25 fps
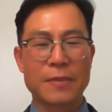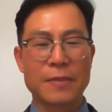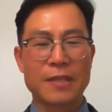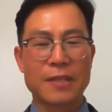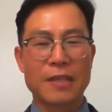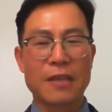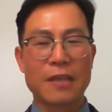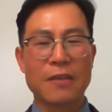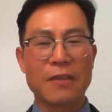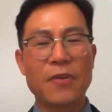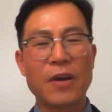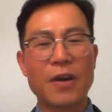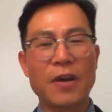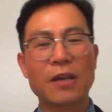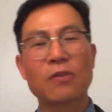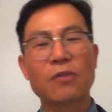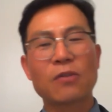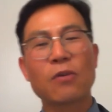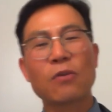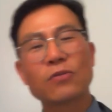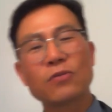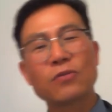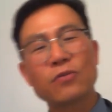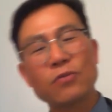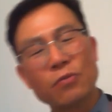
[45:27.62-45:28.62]
if I
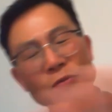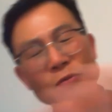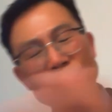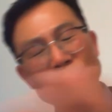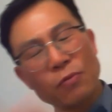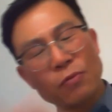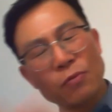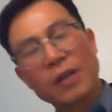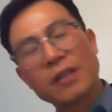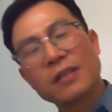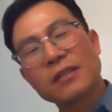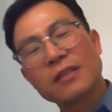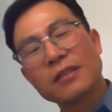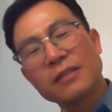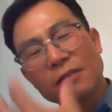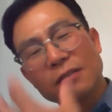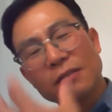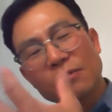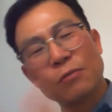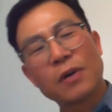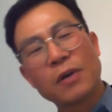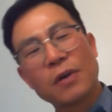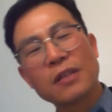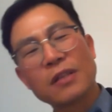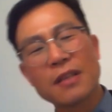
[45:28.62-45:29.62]
go through one,
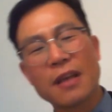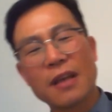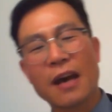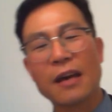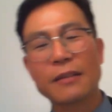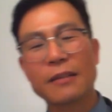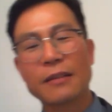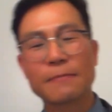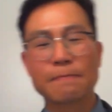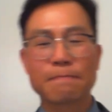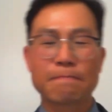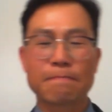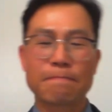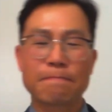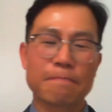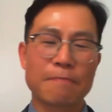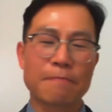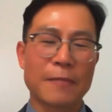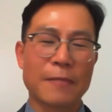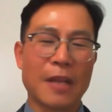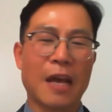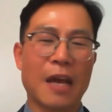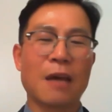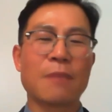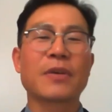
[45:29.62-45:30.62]
one night,
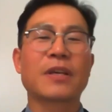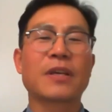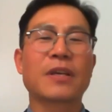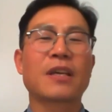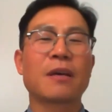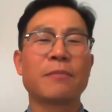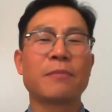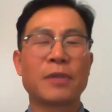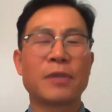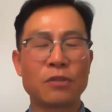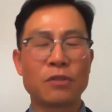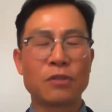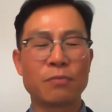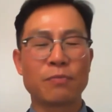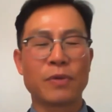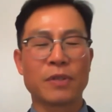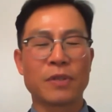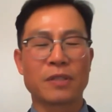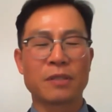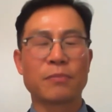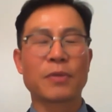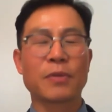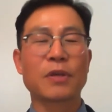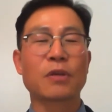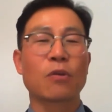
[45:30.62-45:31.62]
I became a new
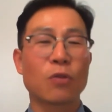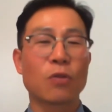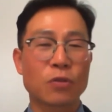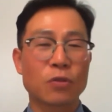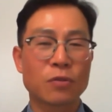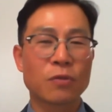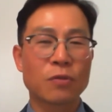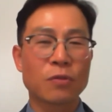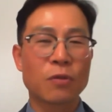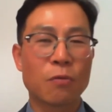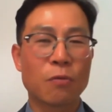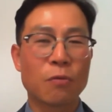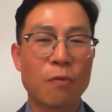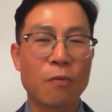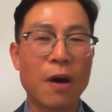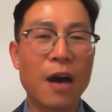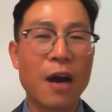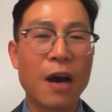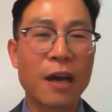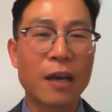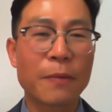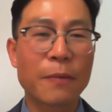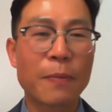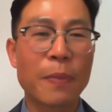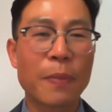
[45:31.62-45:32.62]
person. Because
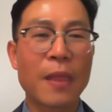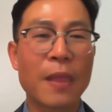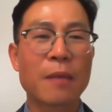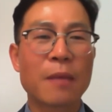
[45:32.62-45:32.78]
why?